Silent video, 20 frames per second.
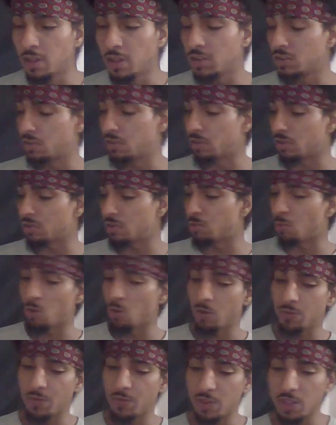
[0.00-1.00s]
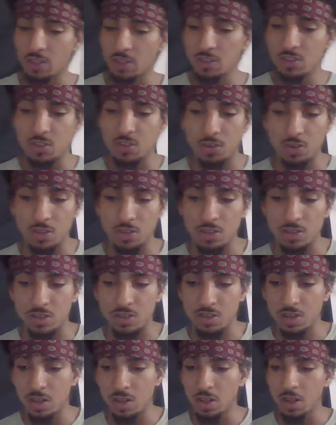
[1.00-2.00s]
So does morphine. So
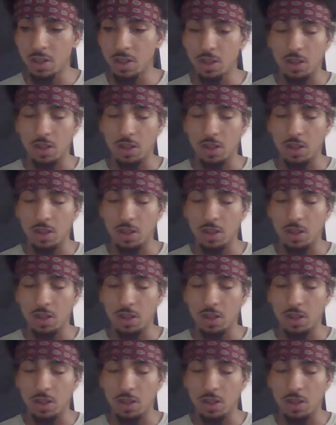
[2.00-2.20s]
does